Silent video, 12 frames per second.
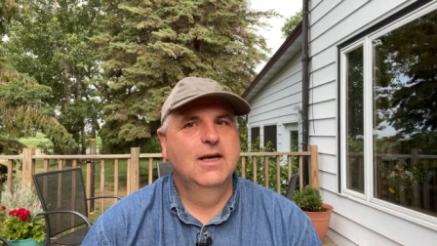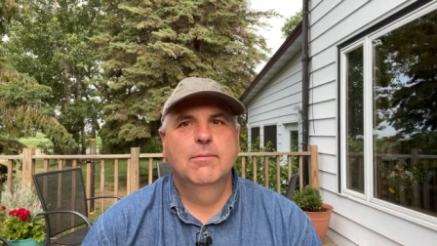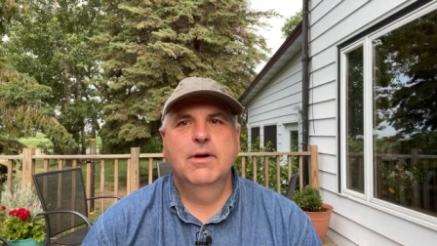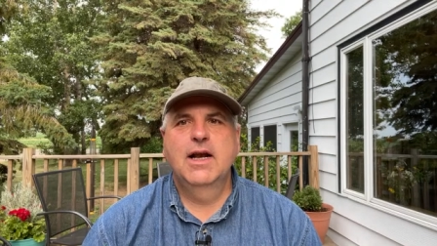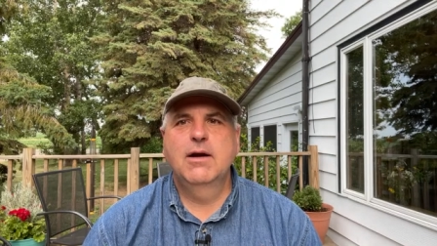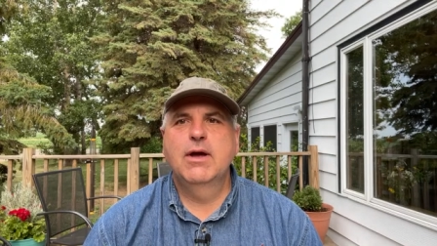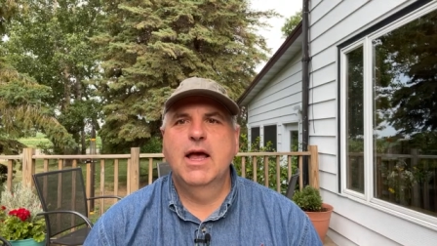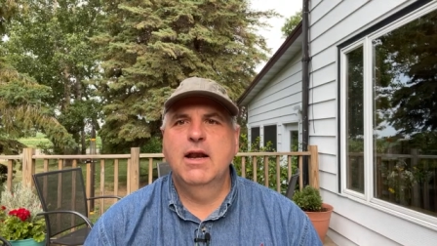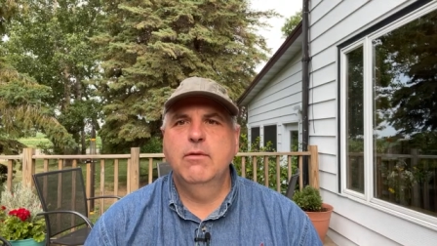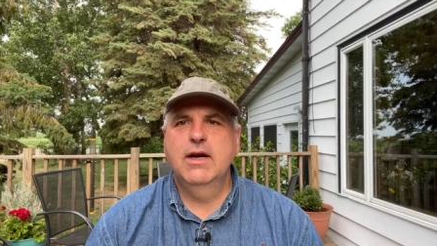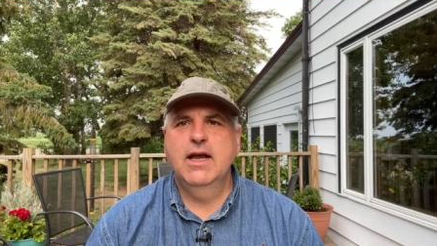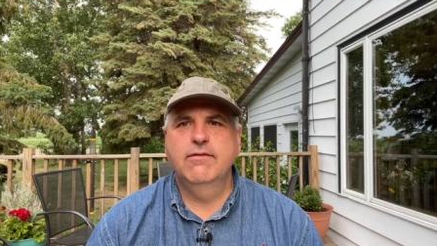But anyway,
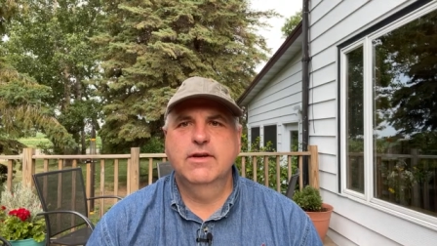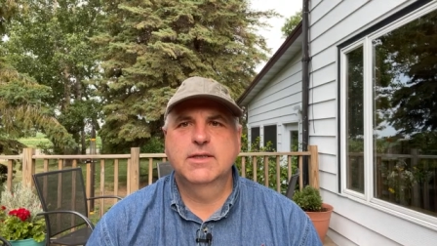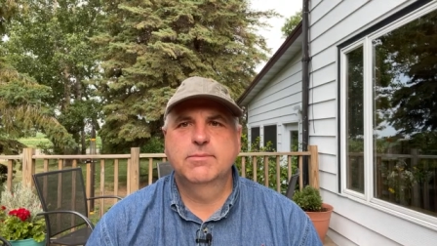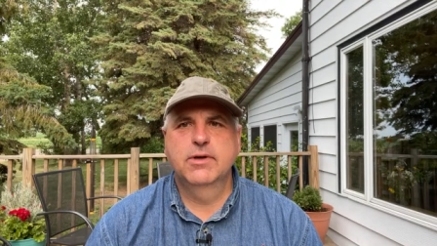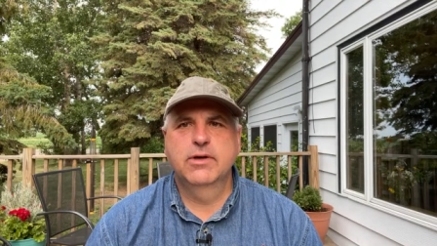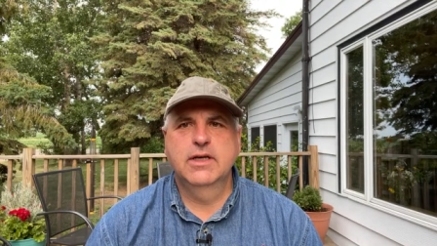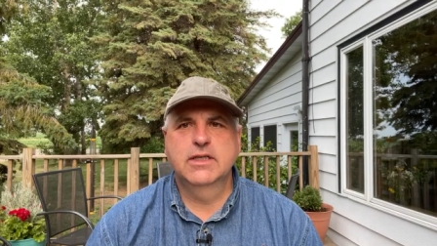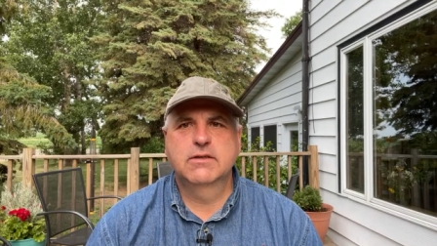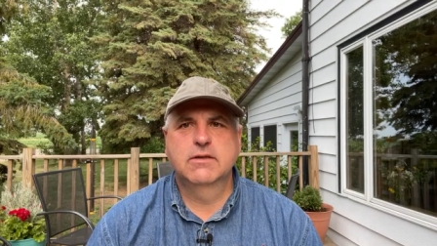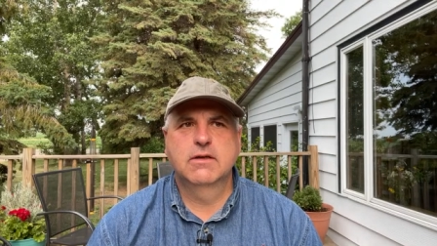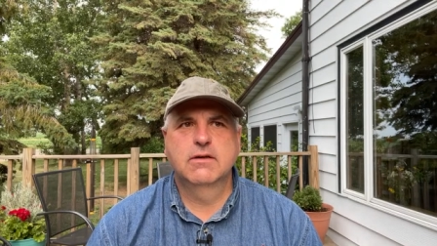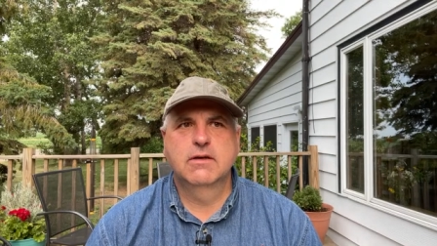anyone have
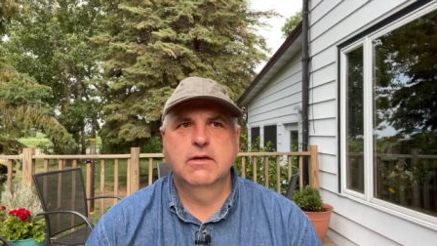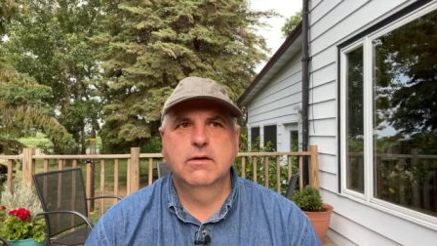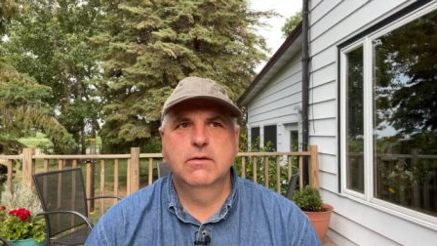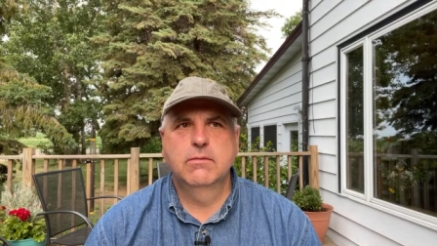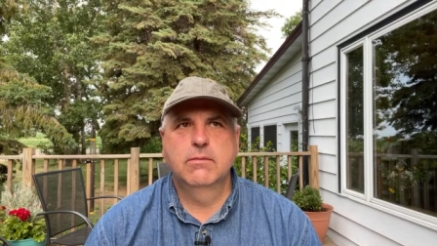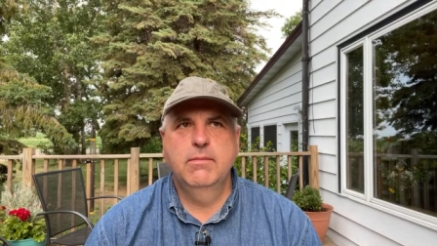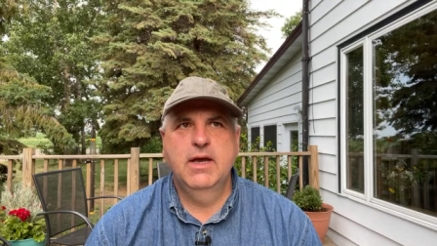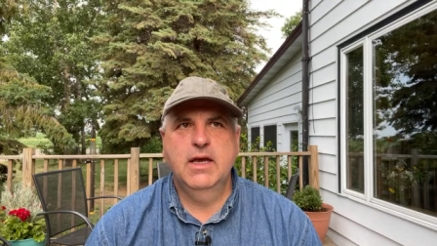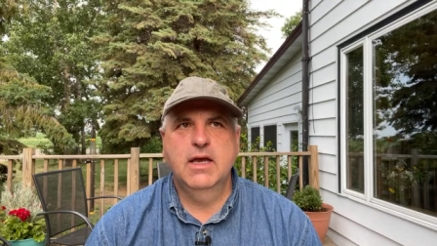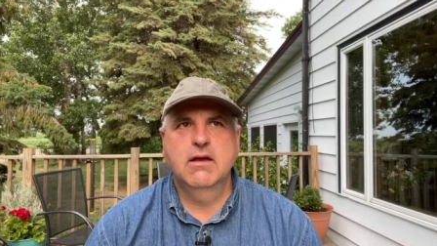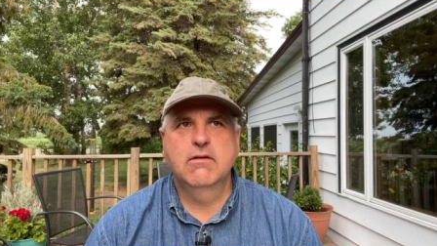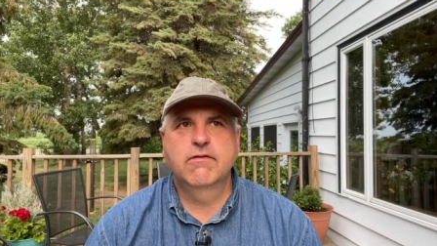experience
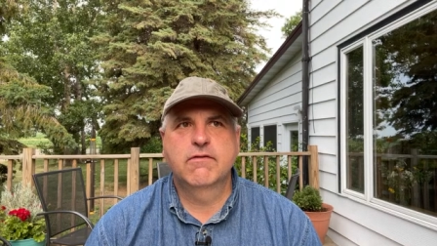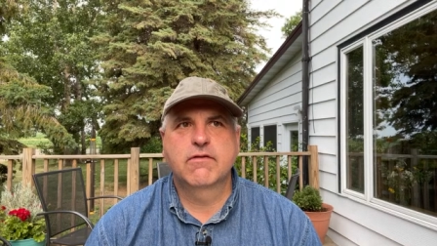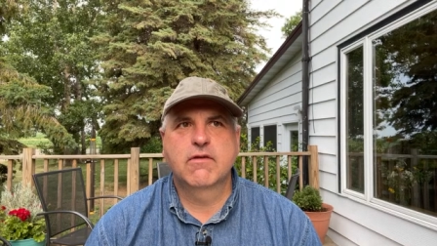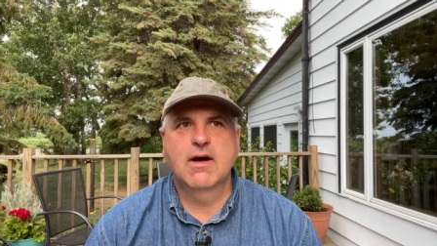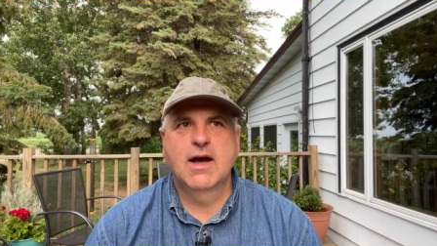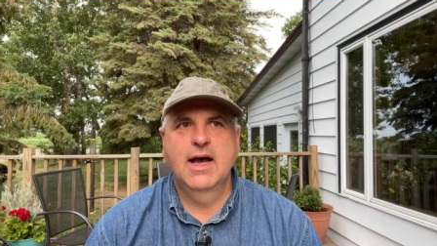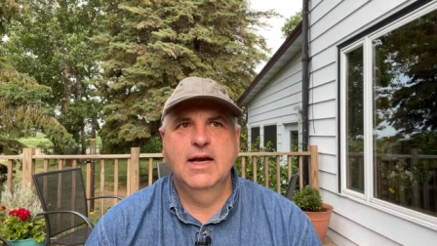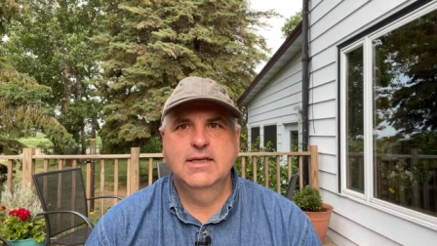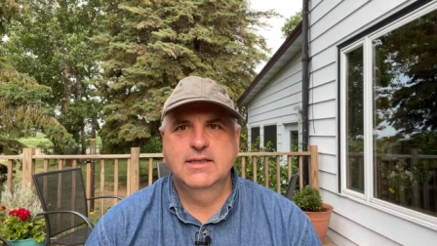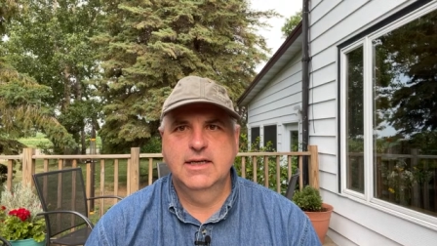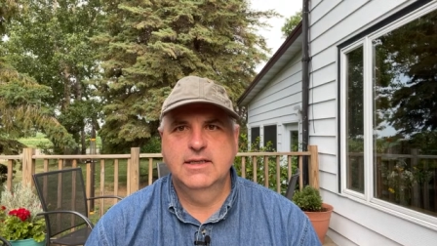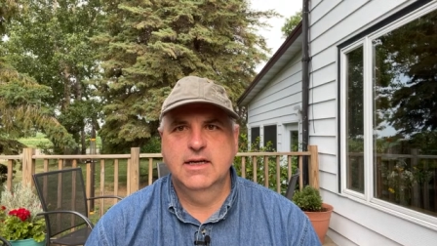making fried
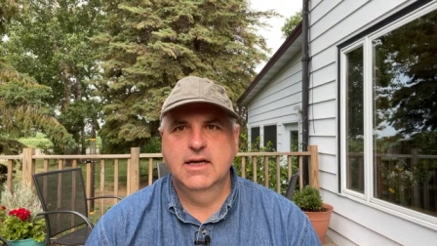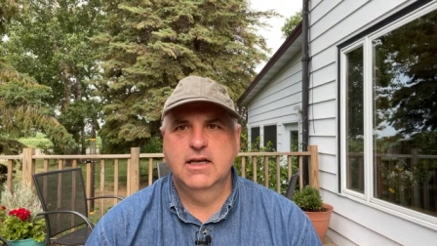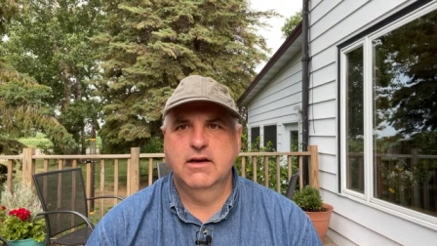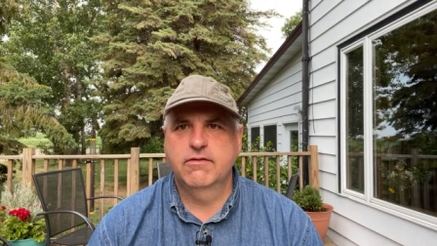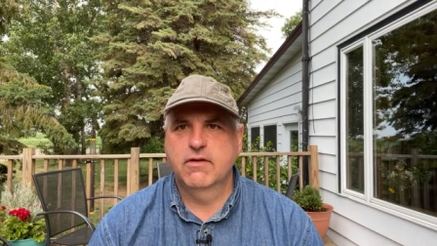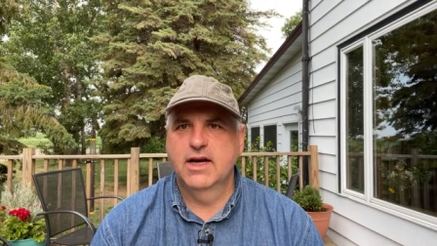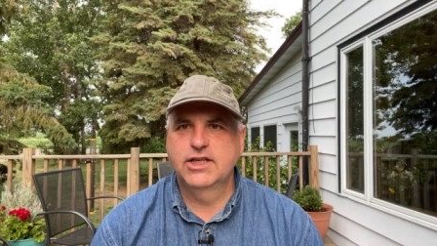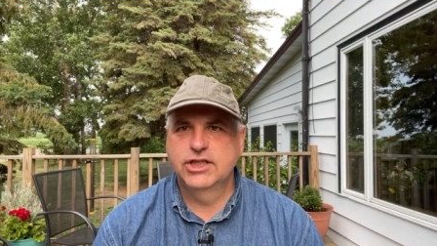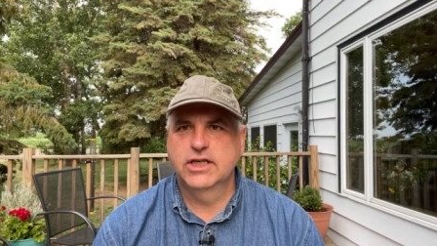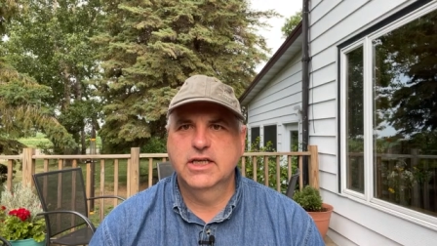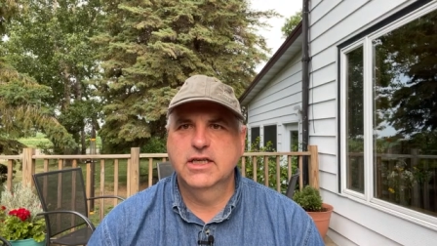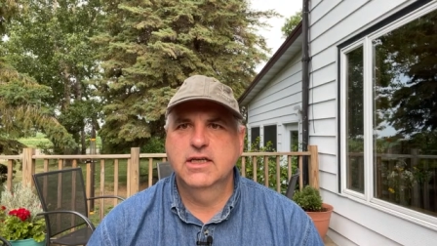seitan, like fried
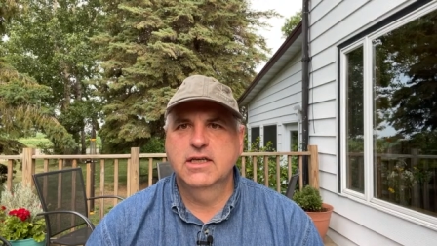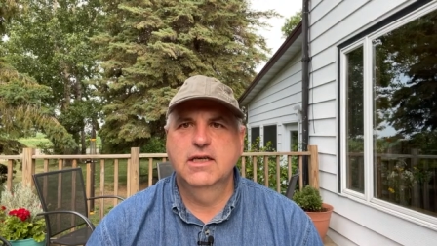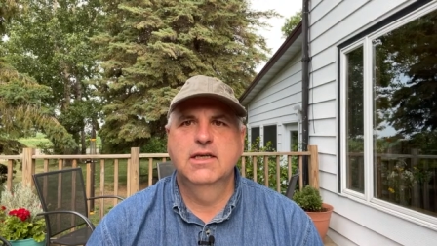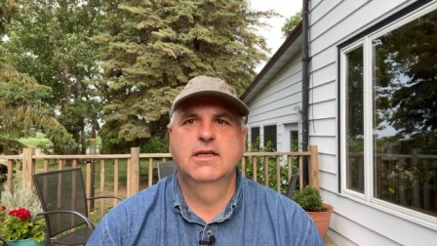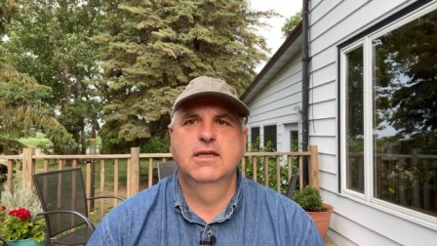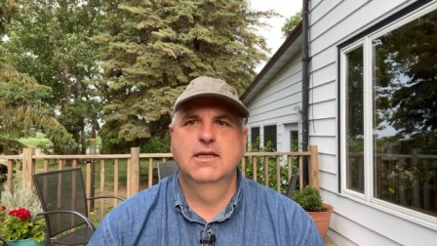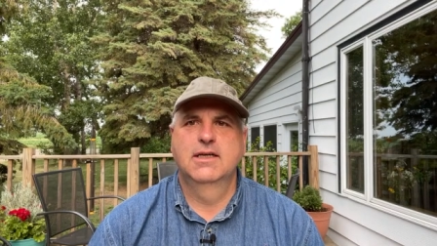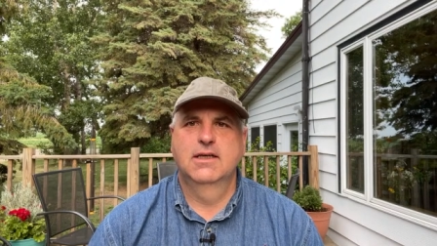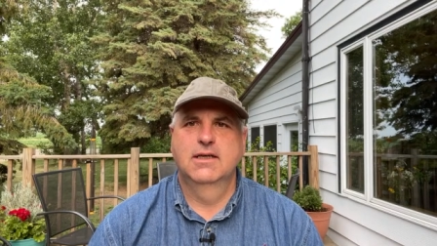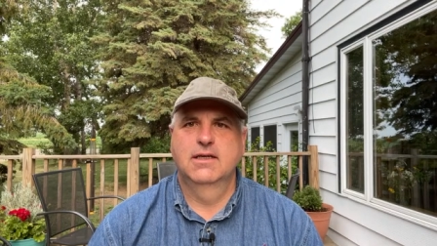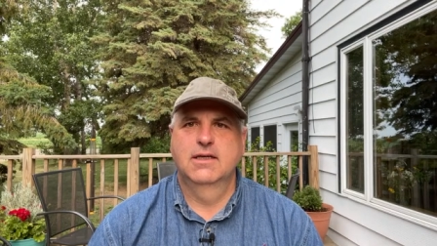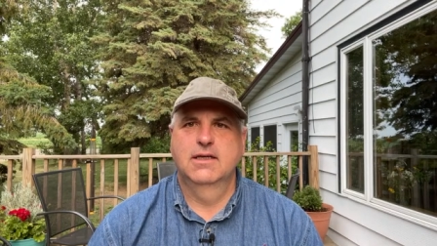chicken?
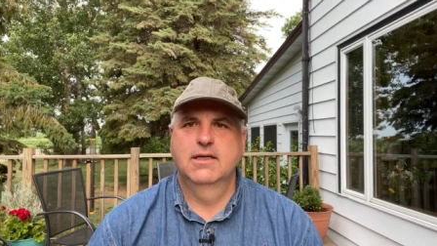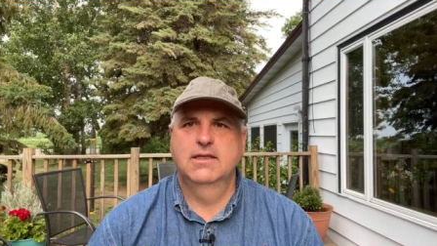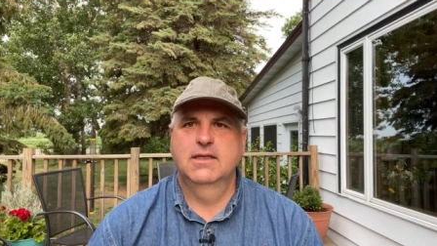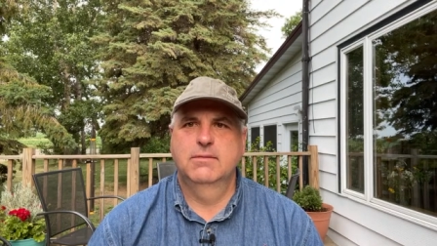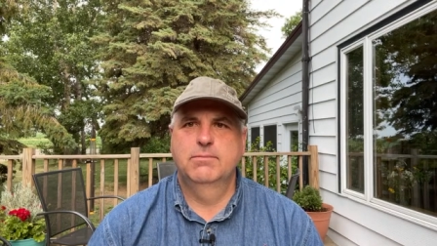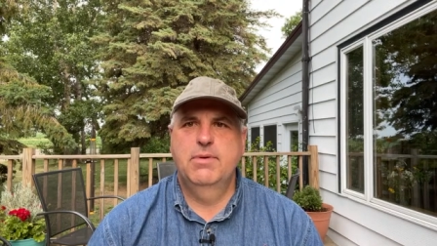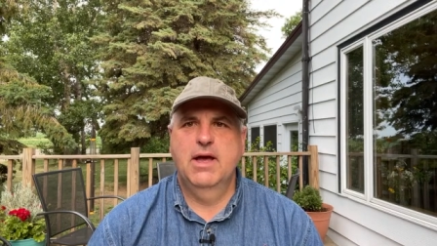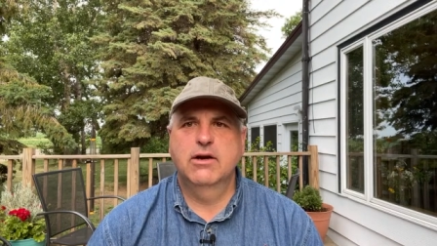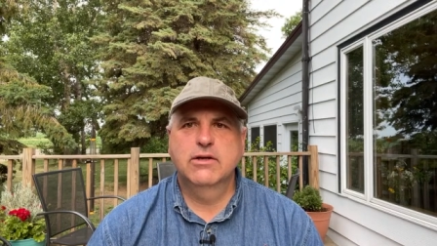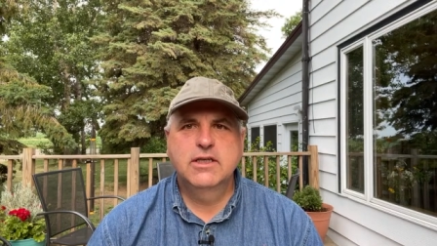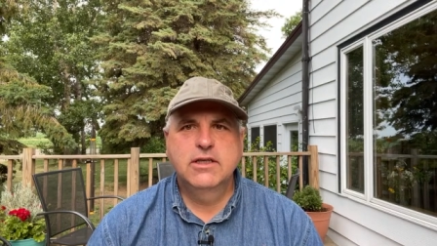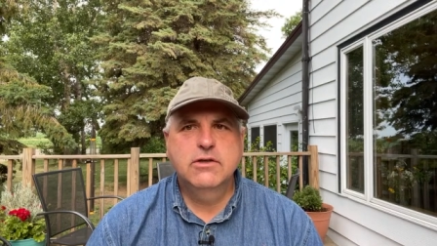Is it
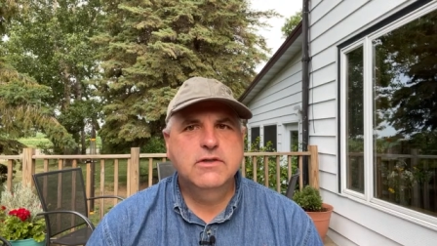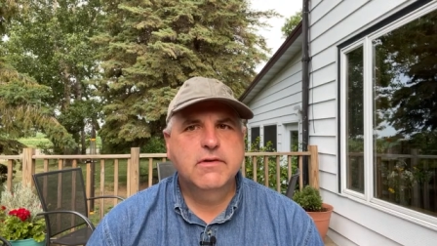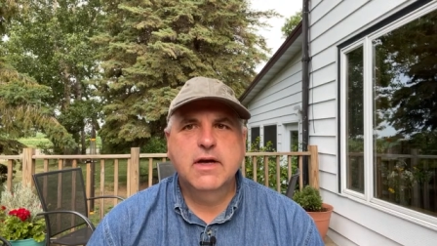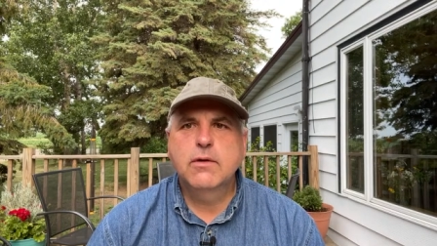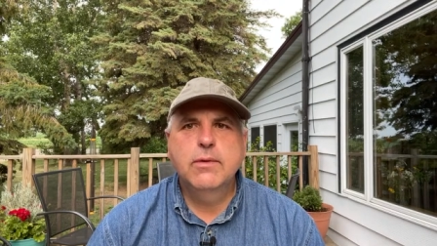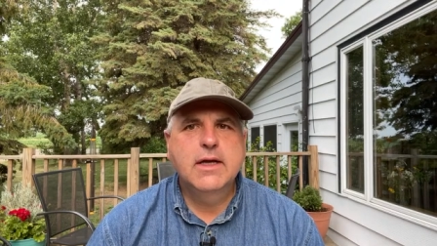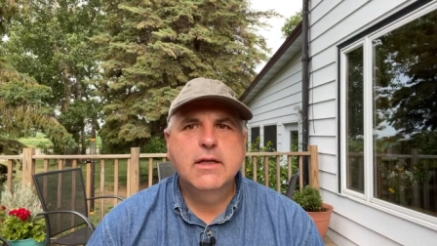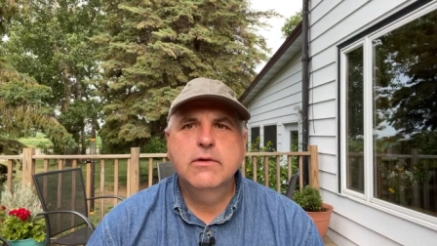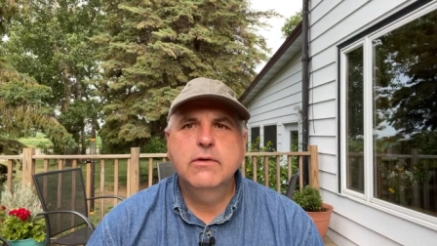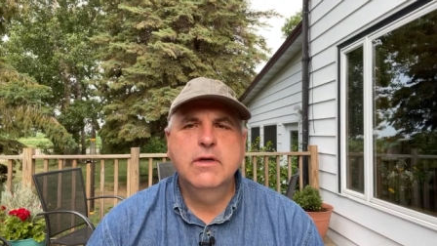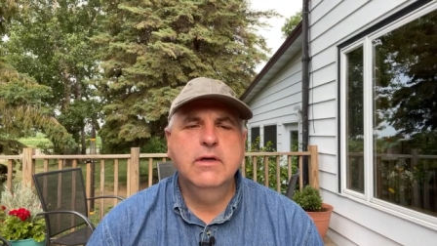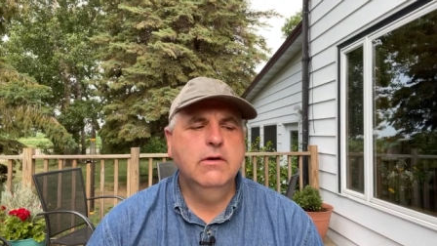better to use vital wheat
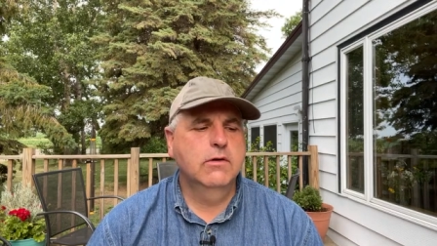gluten,